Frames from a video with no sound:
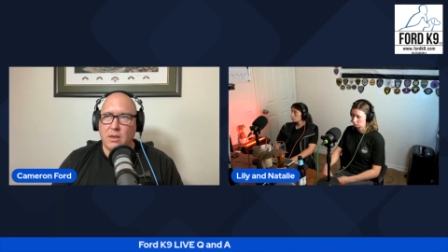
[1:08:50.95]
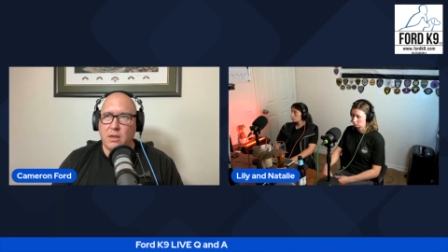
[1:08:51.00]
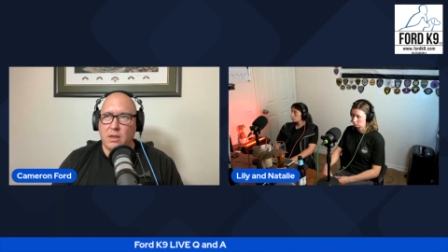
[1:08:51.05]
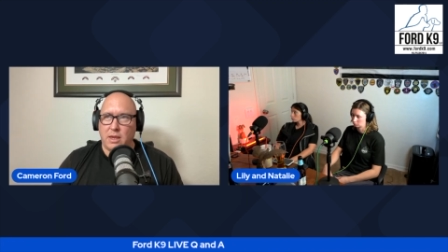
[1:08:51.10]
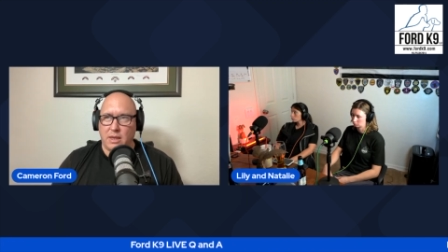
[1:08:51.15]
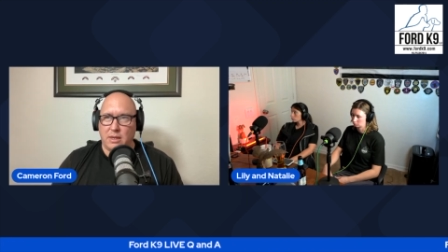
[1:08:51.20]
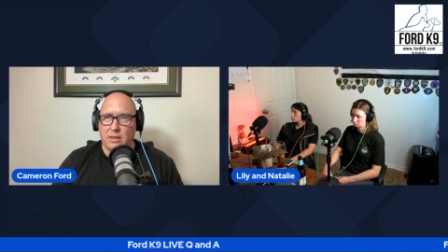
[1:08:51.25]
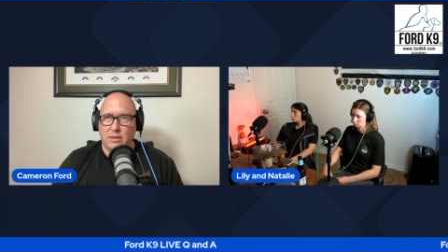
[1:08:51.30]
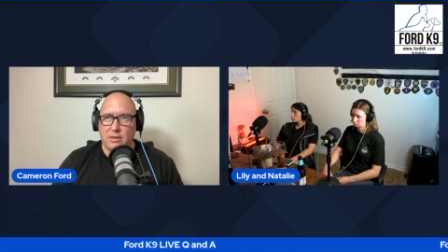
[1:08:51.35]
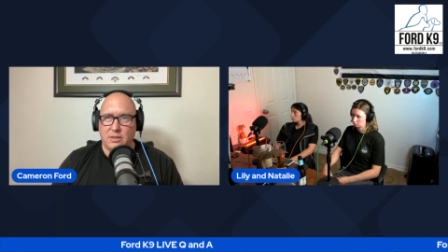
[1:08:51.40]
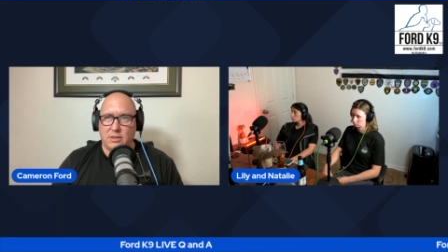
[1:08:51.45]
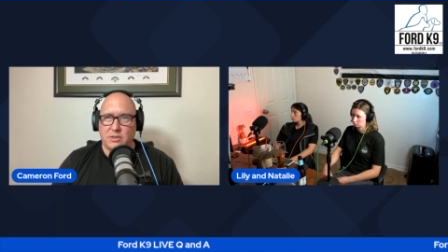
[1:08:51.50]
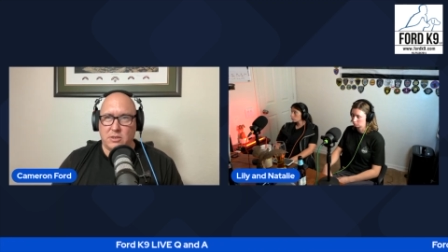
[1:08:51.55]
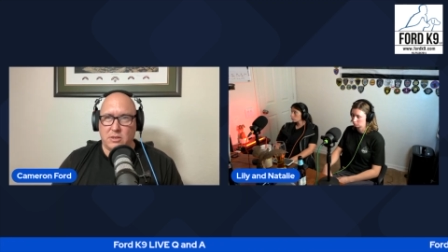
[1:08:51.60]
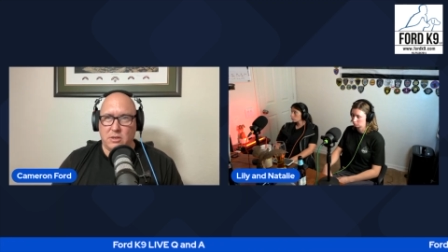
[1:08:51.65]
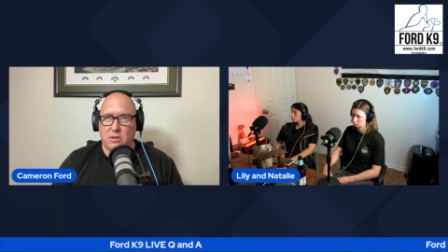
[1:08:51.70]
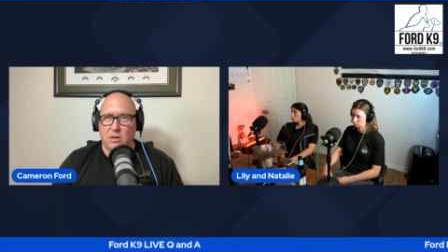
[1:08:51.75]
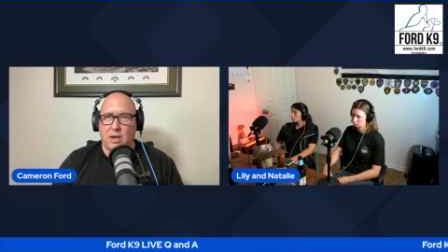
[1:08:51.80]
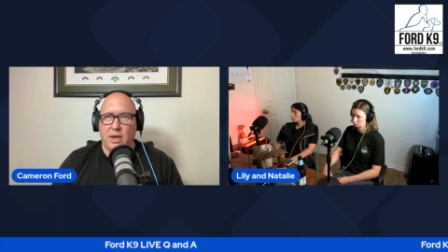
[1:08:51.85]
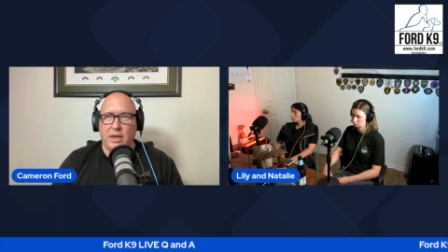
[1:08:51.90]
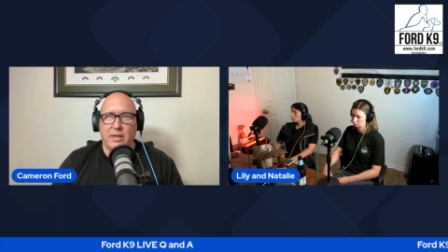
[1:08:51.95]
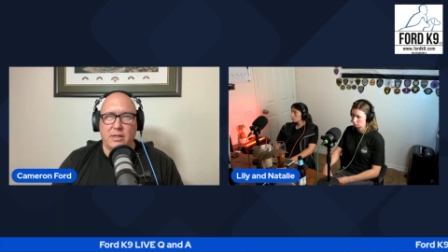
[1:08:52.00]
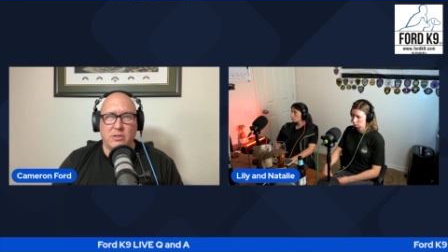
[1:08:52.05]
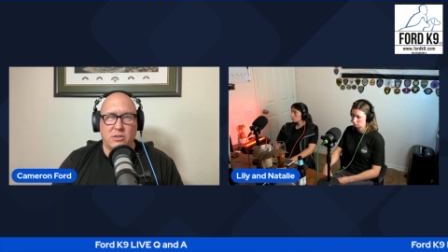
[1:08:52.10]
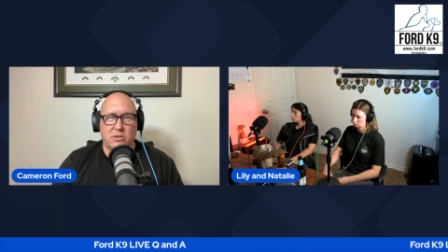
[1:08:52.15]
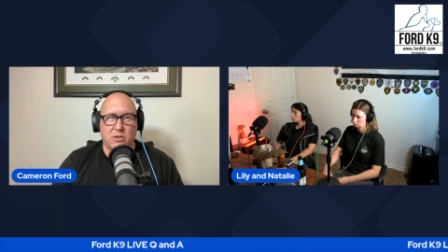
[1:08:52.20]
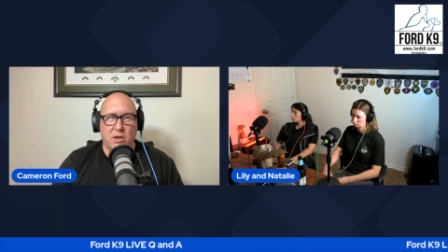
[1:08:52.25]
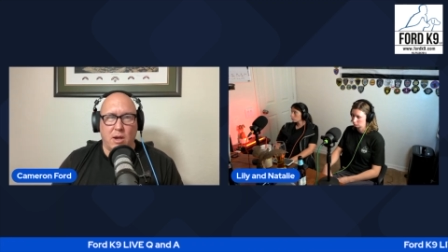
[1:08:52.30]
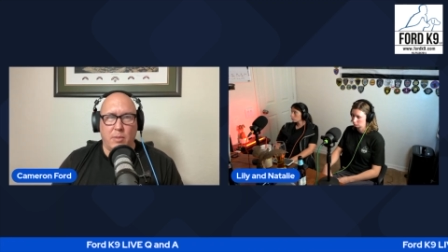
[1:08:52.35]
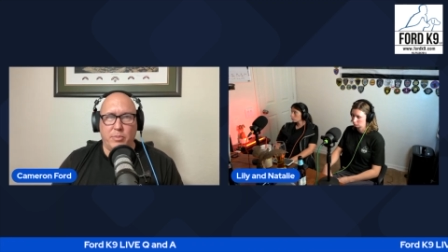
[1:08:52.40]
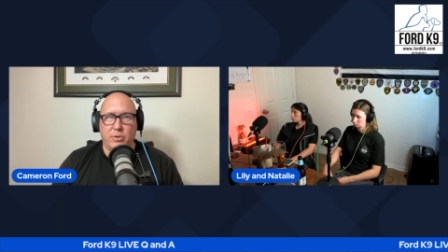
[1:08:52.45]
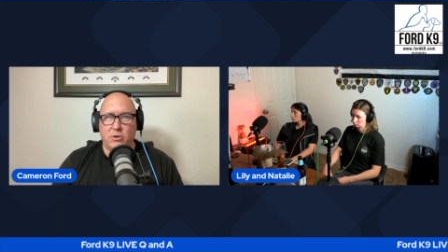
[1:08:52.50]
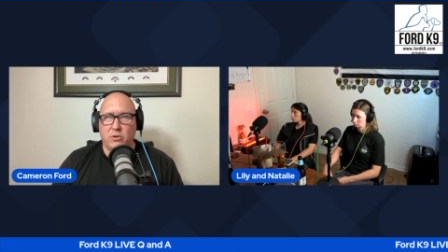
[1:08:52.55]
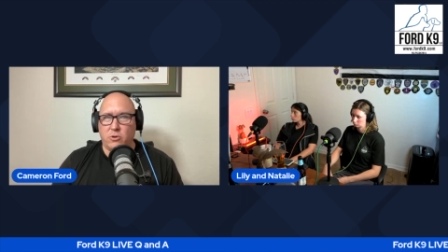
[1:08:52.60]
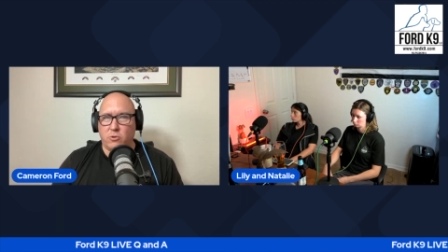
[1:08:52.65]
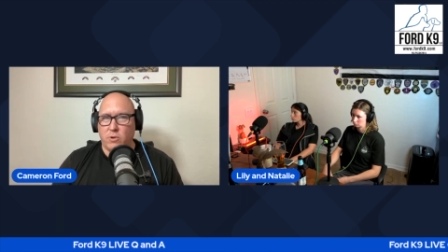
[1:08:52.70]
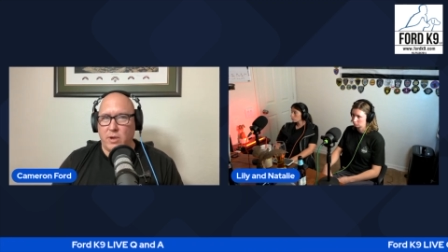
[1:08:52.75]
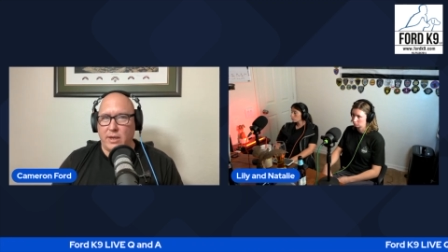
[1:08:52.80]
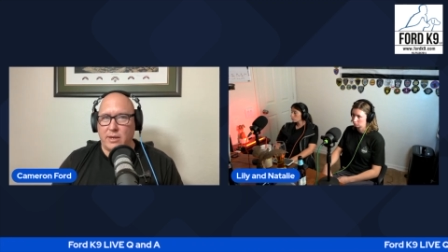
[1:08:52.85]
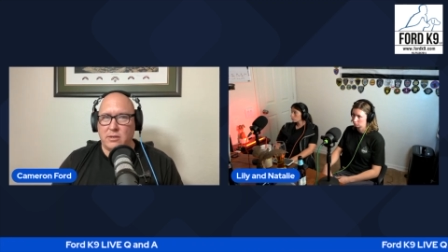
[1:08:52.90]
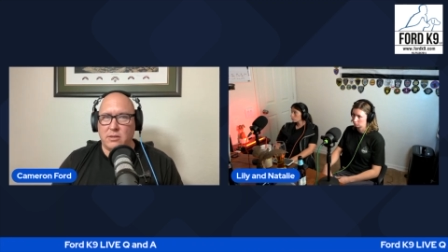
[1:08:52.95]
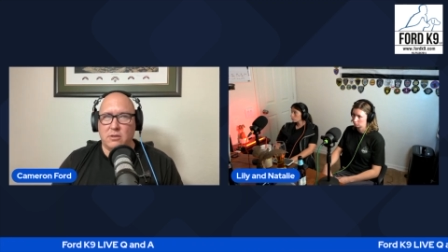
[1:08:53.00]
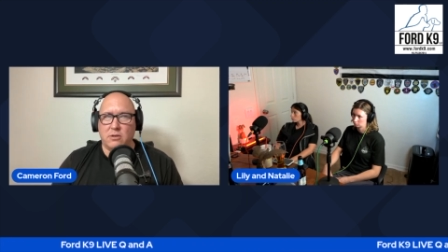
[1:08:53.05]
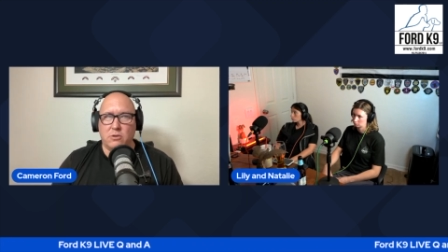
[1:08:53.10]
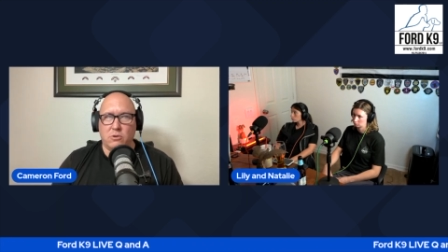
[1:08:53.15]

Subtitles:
can listen, I can stop it, direct it,